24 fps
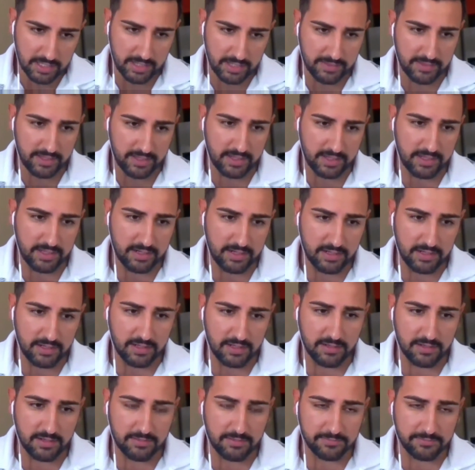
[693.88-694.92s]
And then,
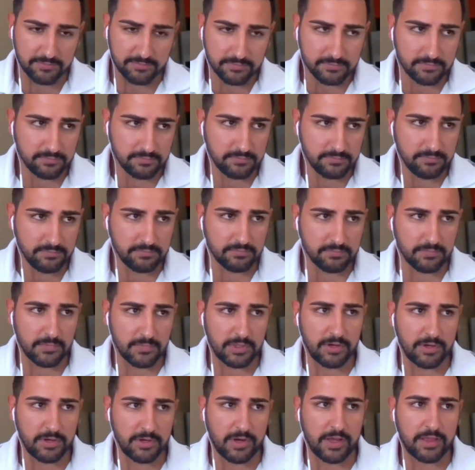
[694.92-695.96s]

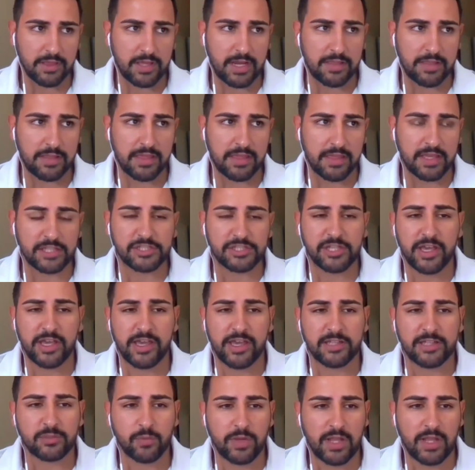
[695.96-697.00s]
and I think it
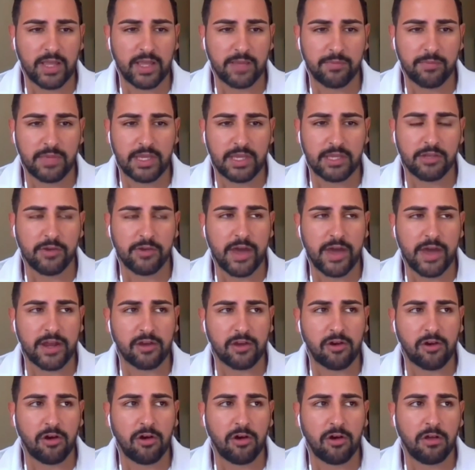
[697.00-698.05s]
changed when like me and you had
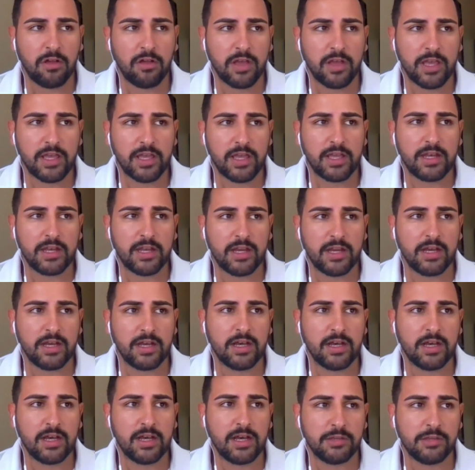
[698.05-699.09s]
a call, and
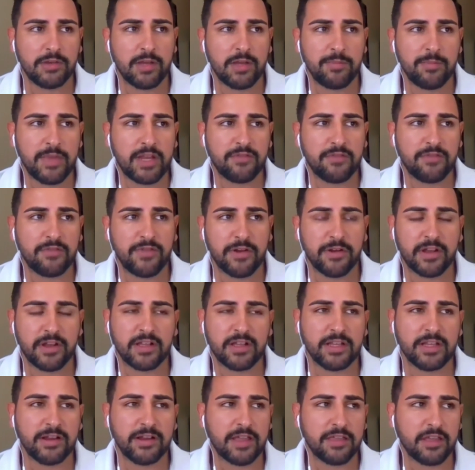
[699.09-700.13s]
you had made it very
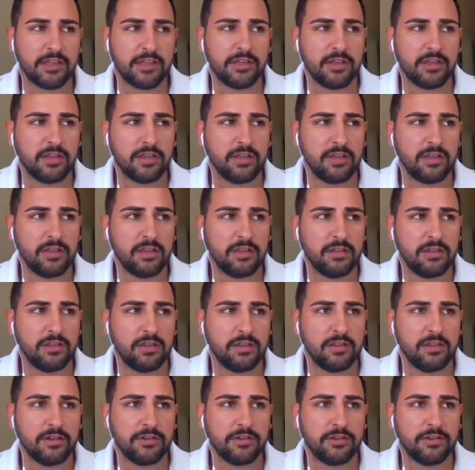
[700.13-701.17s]
clear. And I think,
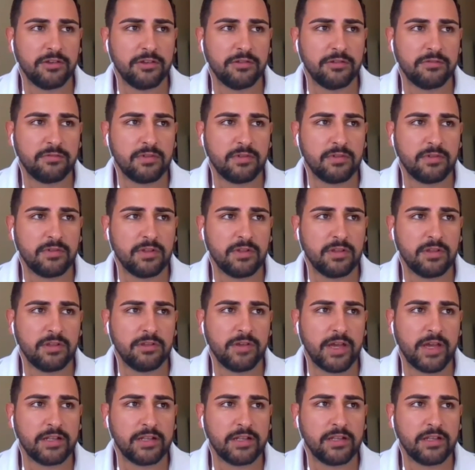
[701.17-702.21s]
you
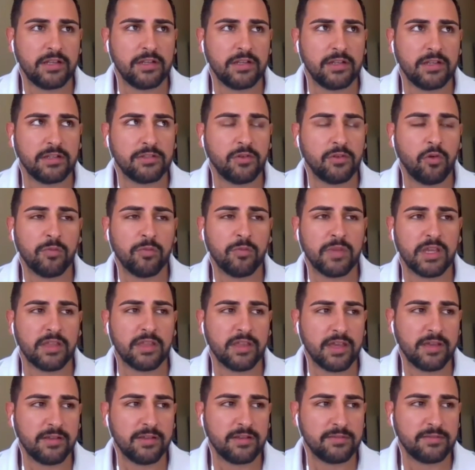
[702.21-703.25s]
had told
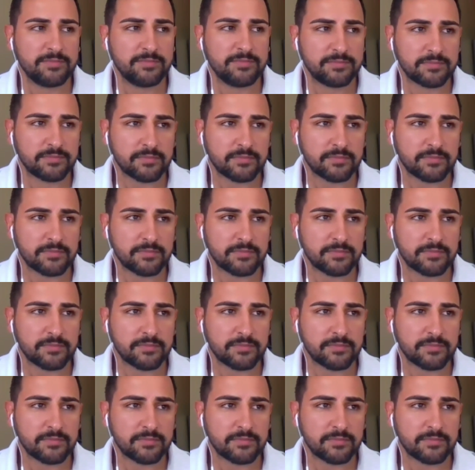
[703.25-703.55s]
me that,